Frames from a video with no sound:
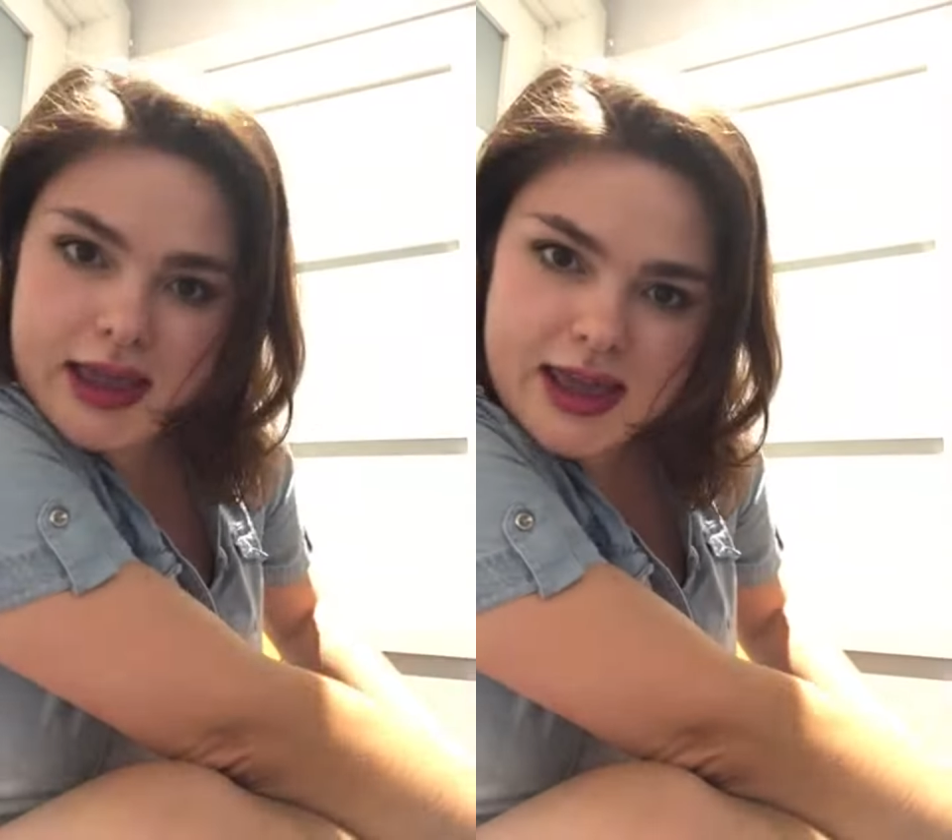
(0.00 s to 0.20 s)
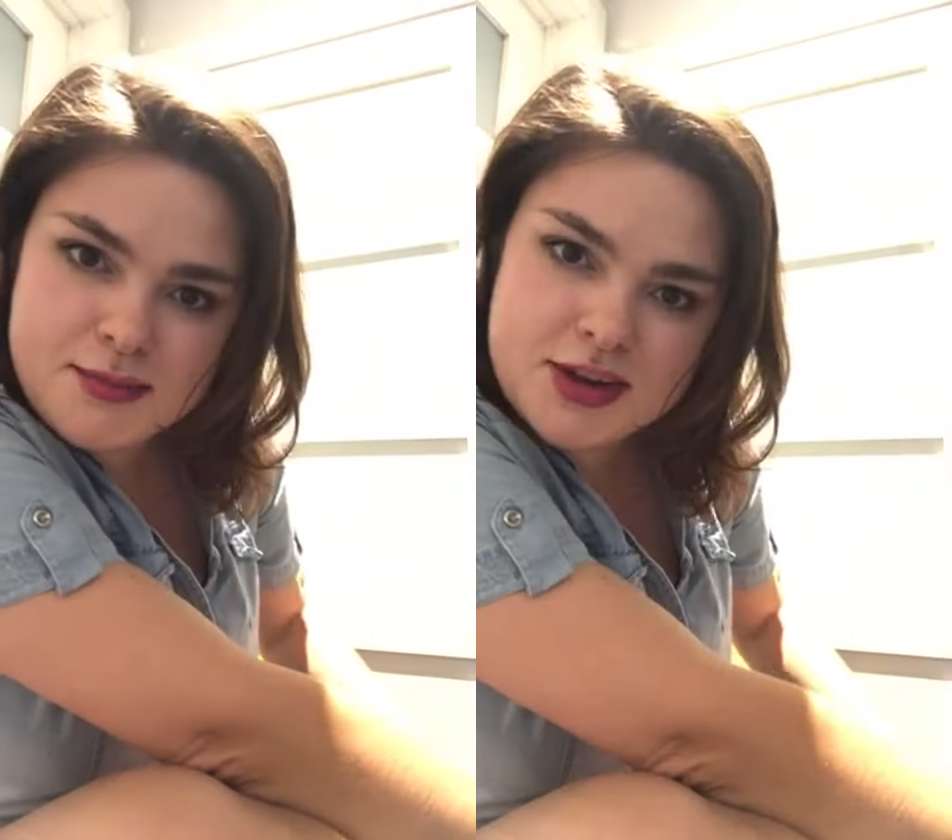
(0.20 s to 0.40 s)
I
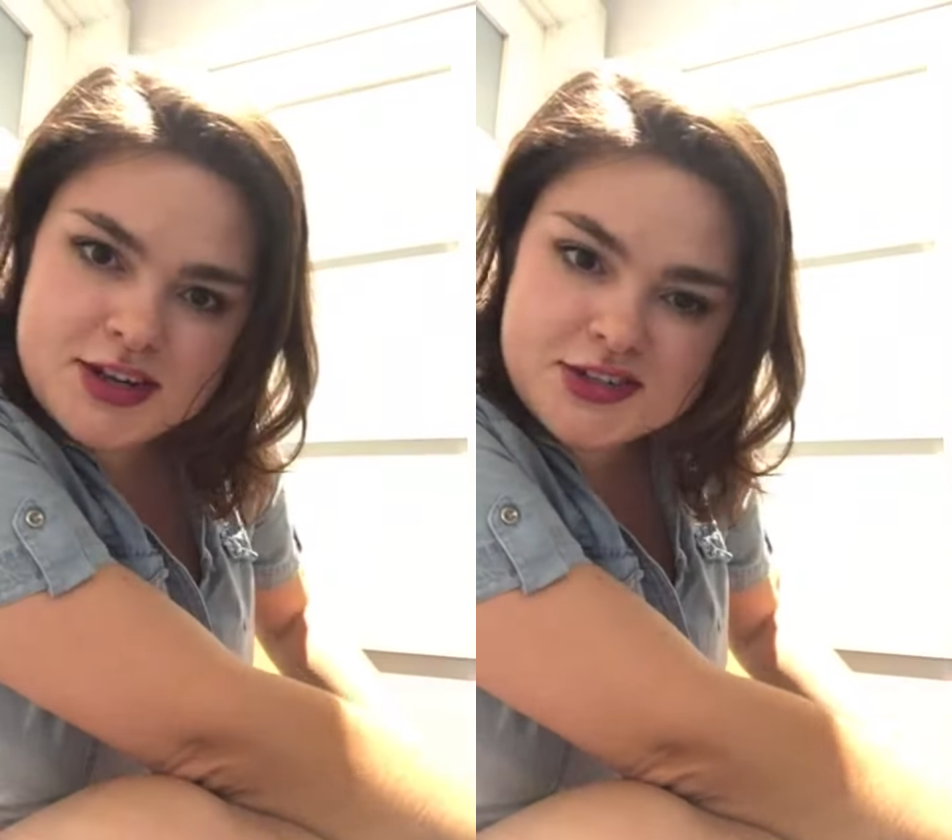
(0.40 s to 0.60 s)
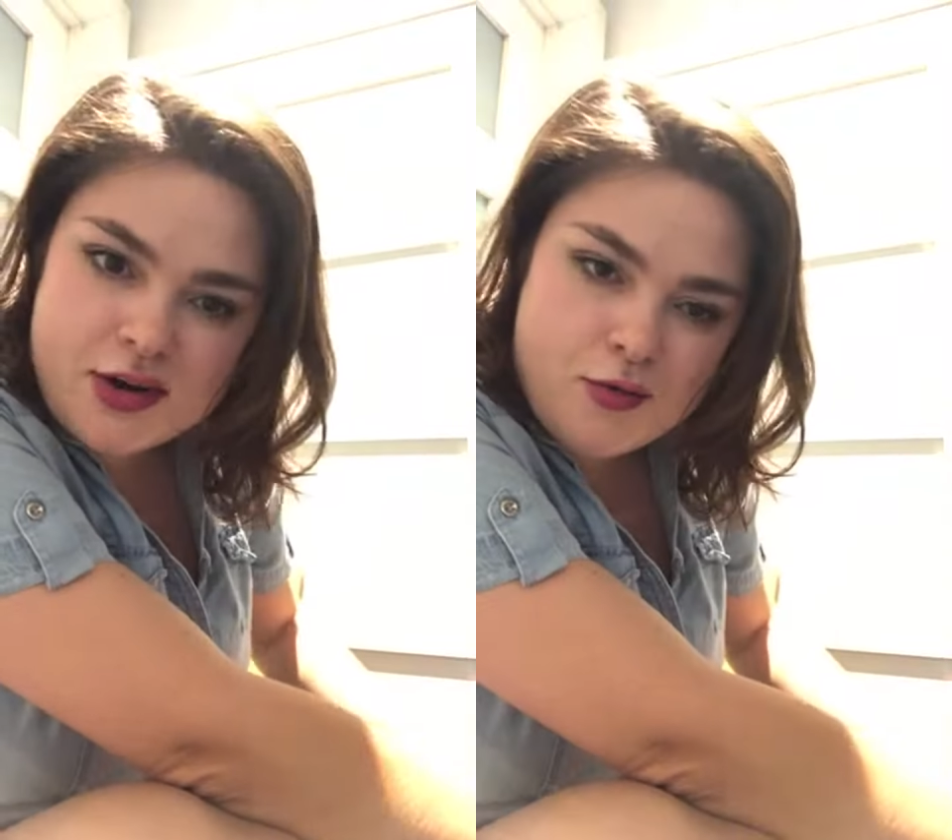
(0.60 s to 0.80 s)
am
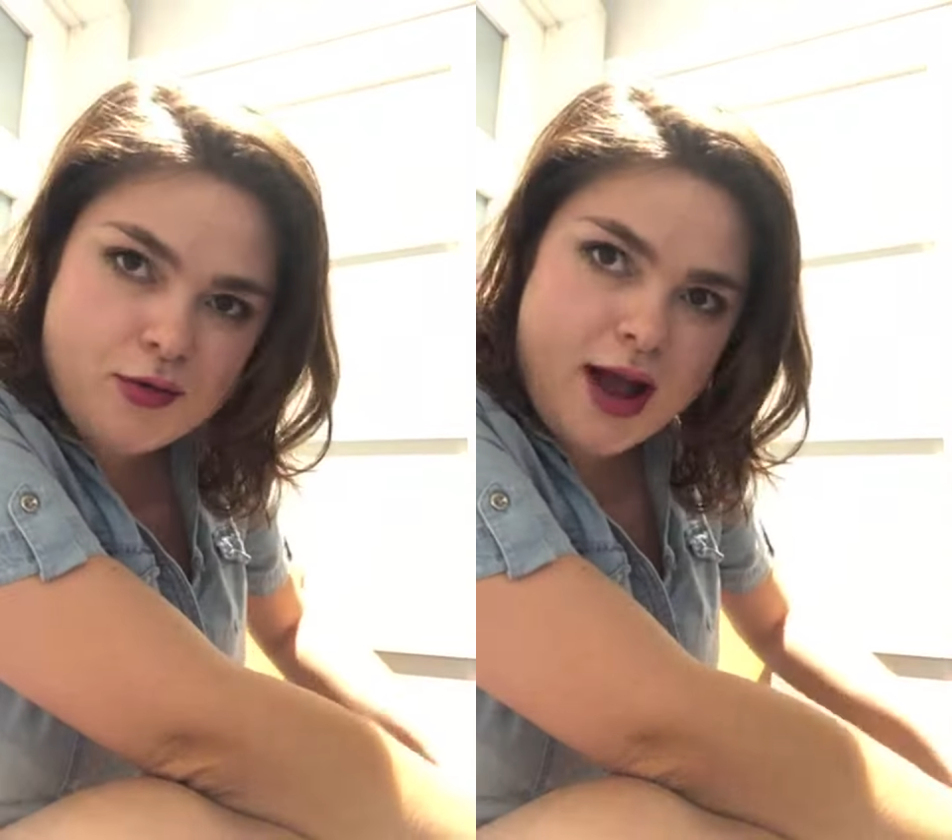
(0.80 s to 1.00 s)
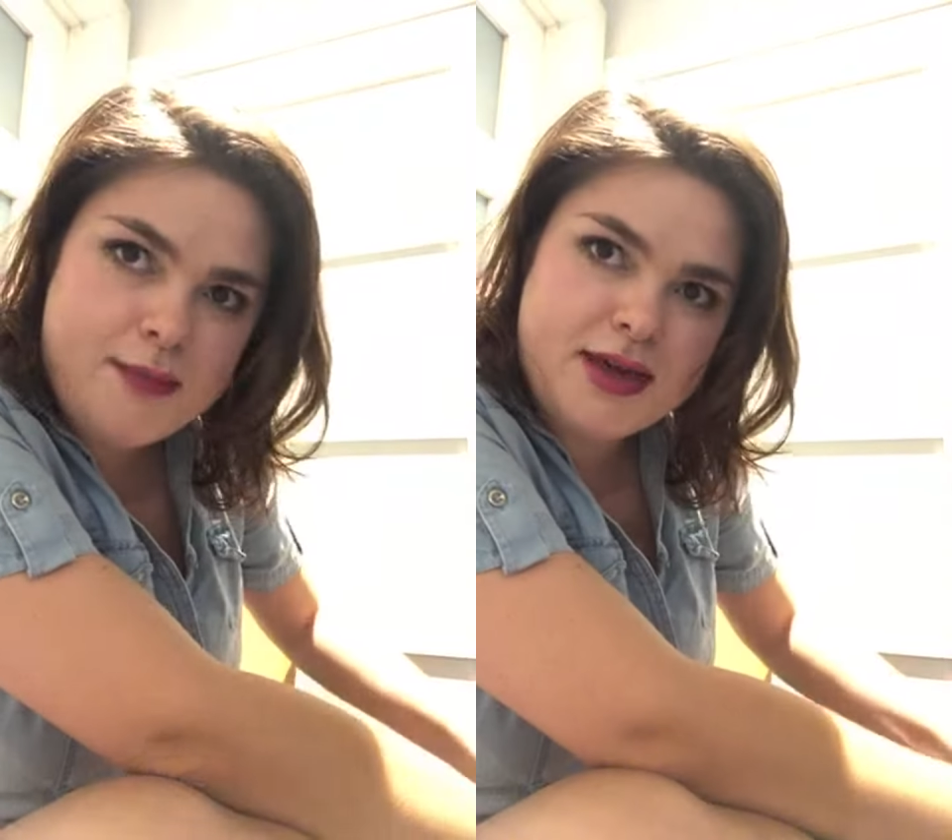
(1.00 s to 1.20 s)
gonna start
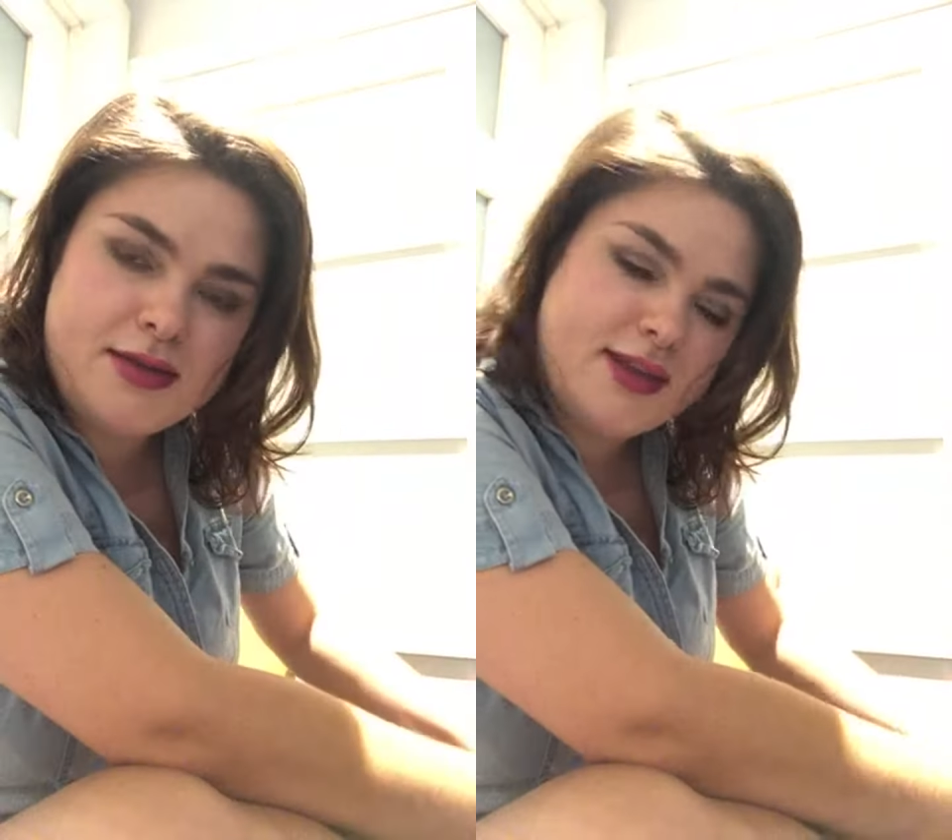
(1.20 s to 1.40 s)
wrapping